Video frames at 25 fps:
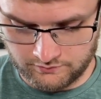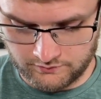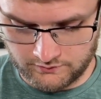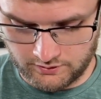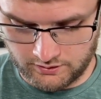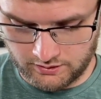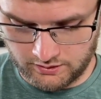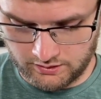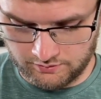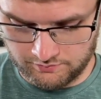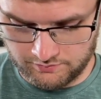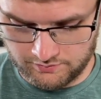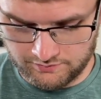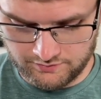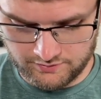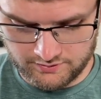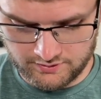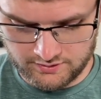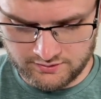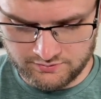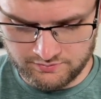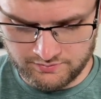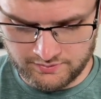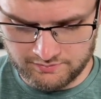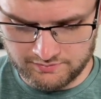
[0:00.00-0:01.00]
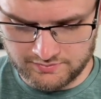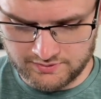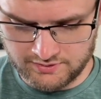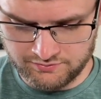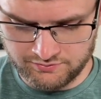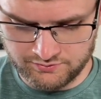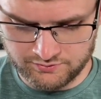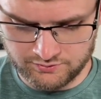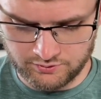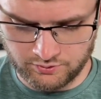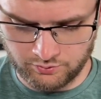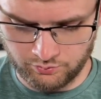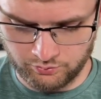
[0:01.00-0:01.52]
In fact, these might be
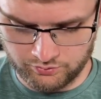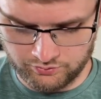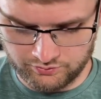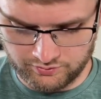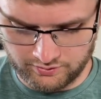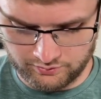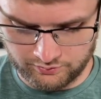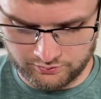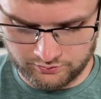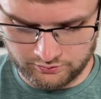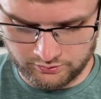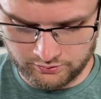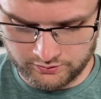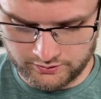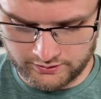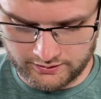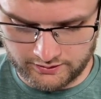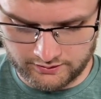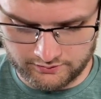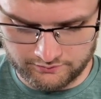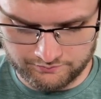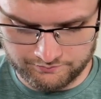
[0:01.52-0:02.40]
different to the ones I was looking at.